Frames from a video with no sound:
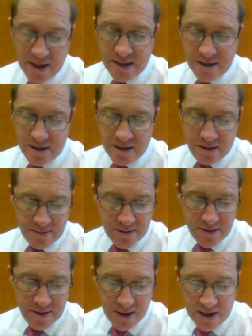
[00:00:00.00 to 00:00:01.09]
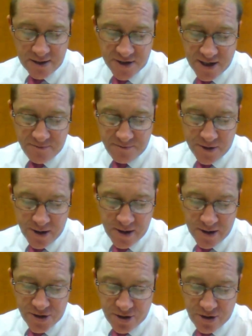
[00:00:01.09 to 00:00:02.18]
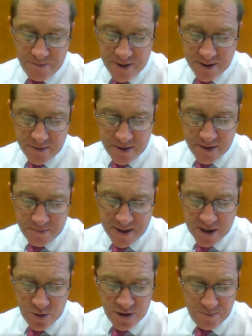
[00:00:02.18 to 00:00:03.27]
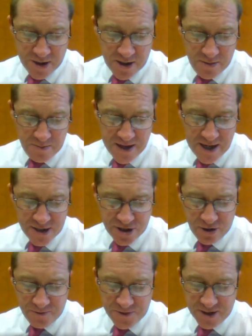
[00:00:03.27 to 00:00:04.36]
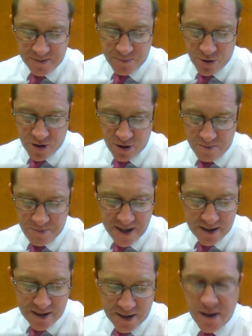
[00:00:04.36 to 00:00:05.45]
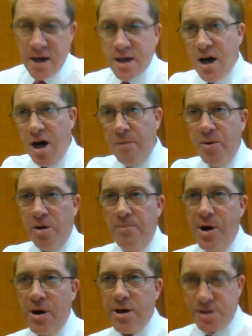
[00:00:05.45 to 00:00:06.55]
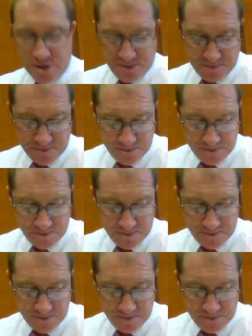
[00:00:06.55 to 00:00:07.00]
That's it then. You'll have to go backward to Buckingham Palace, go for something more compact like a cardboard box.